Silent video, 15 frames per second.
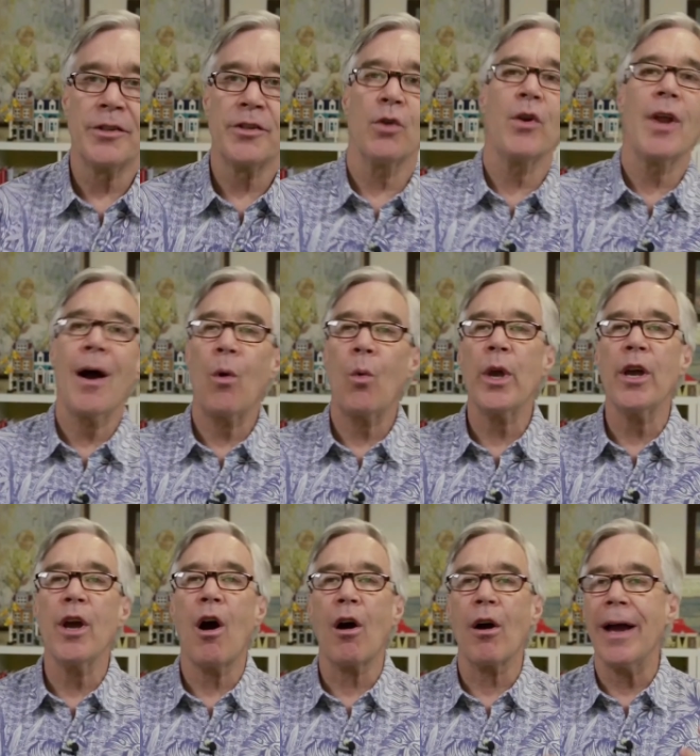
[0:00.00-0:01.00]
All right, so now
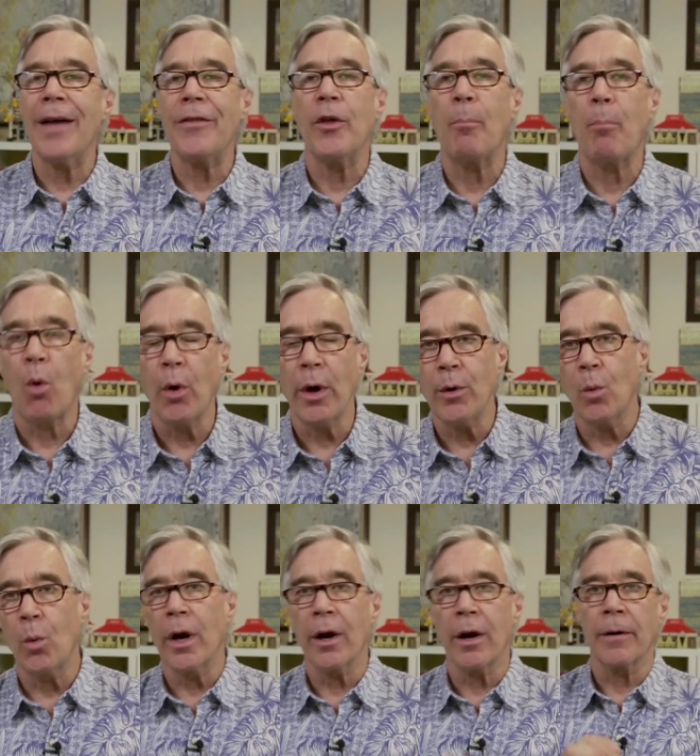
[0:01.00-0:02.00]
we are at the
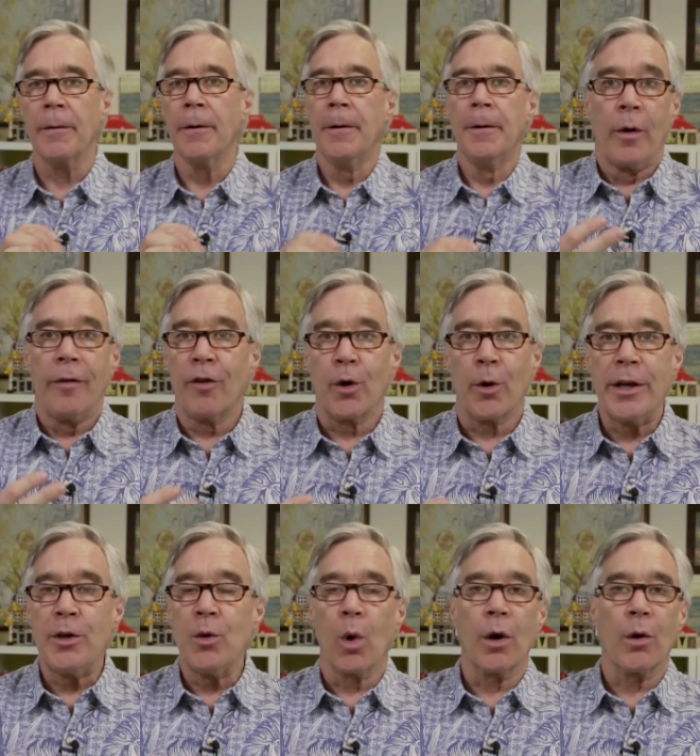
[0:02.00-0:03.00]
point where we've
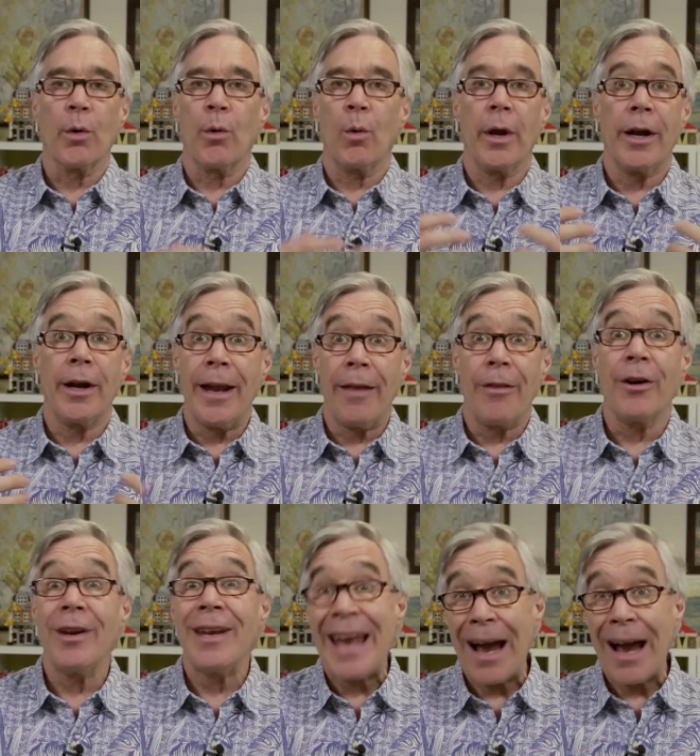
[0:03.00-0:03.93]
agreed to work with one another.